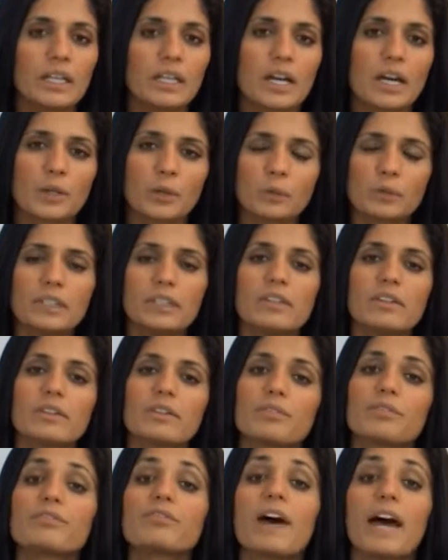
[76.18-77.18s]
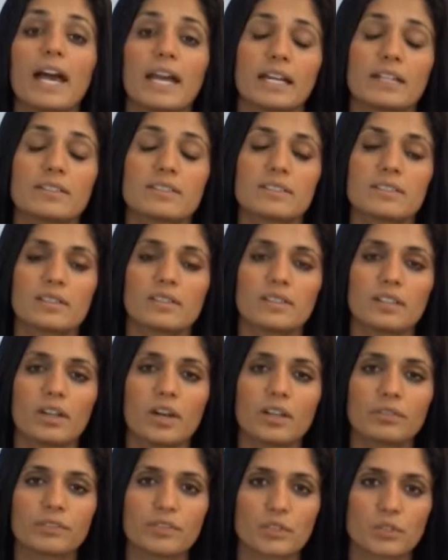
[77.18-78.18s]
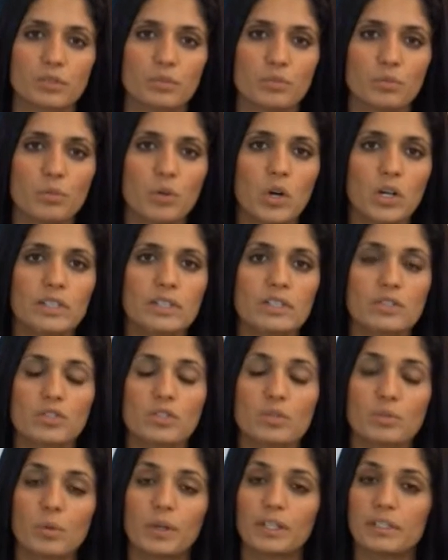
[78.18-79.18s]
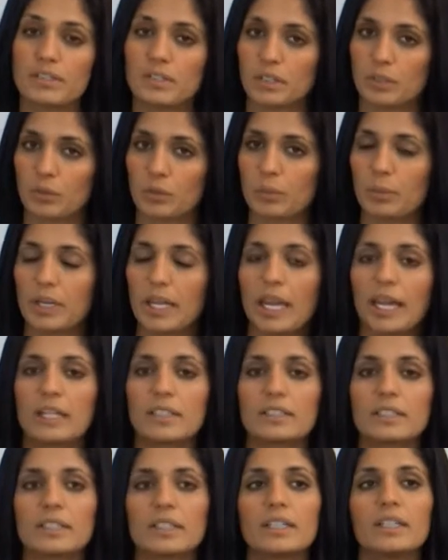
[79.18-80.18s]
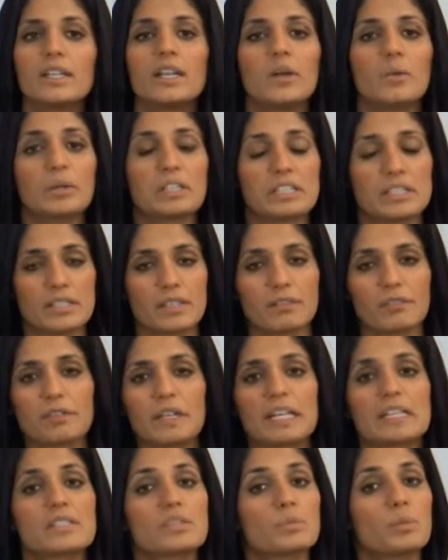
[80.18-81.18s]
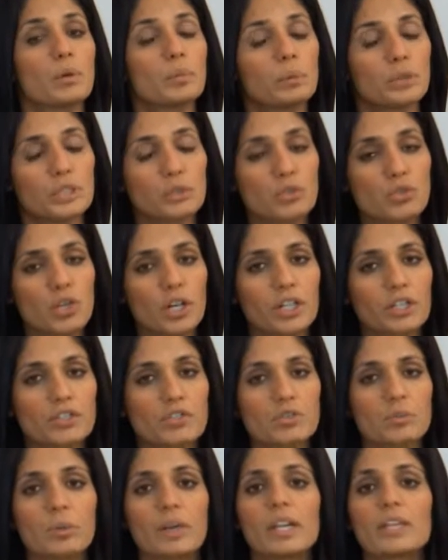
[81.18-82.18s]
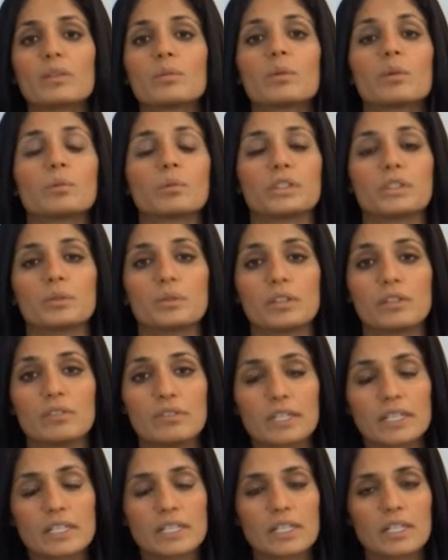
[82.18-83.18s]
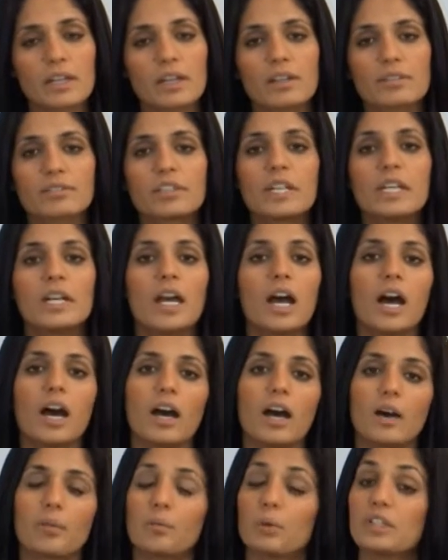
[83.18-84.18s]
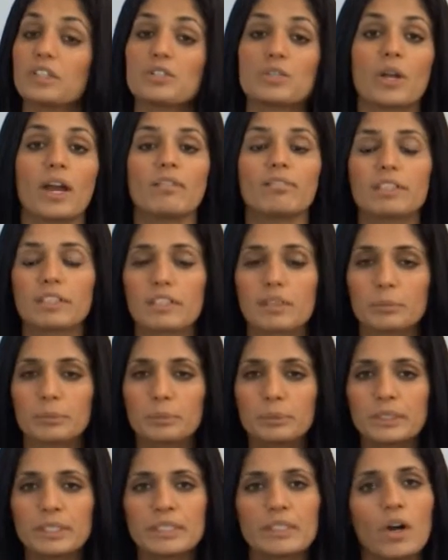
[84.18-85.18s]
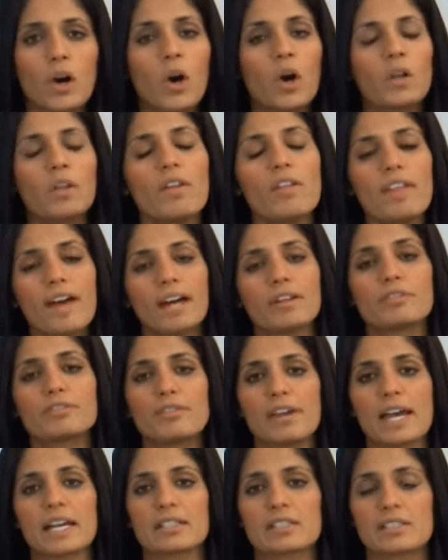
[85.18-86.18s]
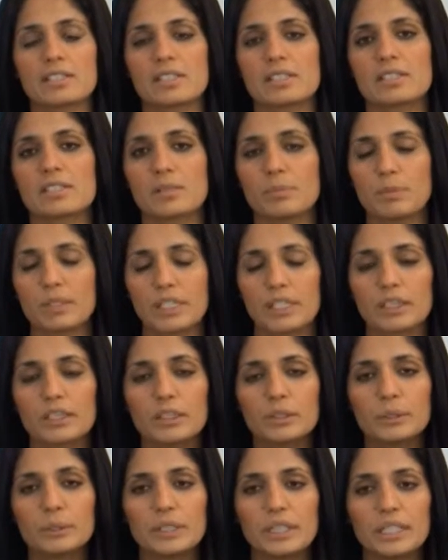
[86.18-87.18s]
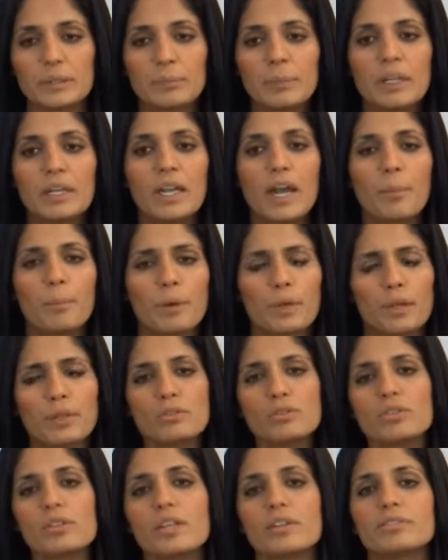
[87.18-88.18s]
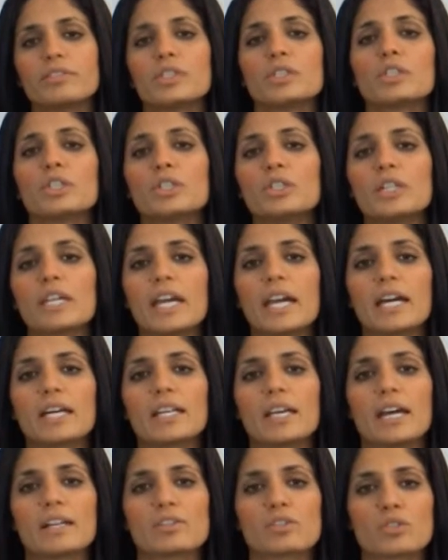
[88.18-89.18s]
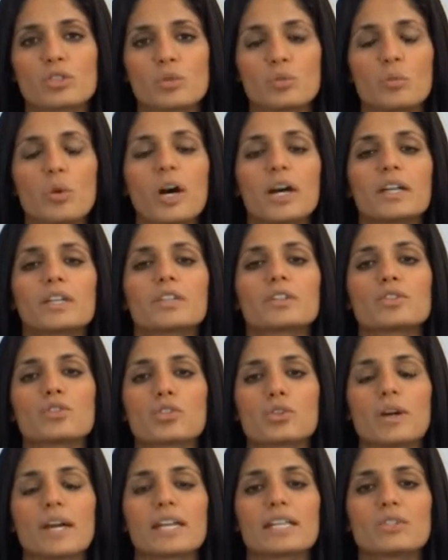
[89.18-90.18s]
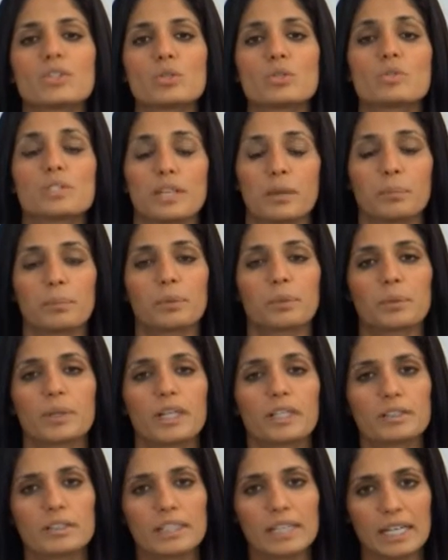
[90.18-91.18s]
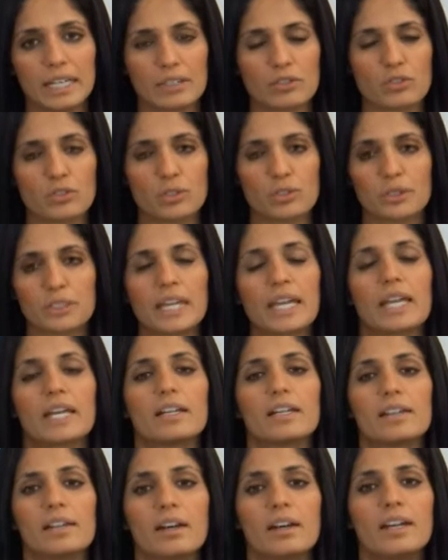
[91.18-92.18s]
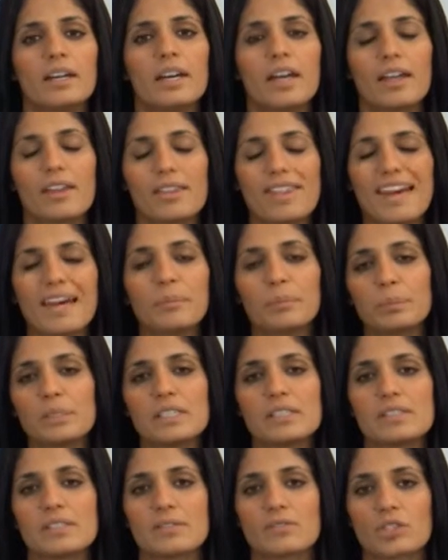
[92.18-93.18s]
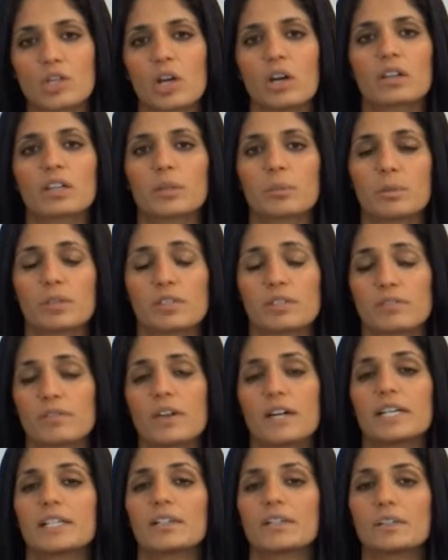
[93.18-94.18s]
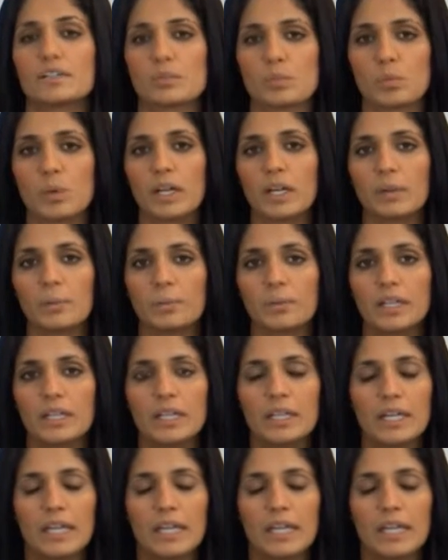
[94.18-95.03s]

Not only the facts that the officers want, such as what is the criminality, what's the offense, what were you charged with, what were you convicted of, um, what did you have to complete, all of that facts needs to be included. But also you have to look at as to why you're trying to temporarily enter Canada. That piece of document is vital as well.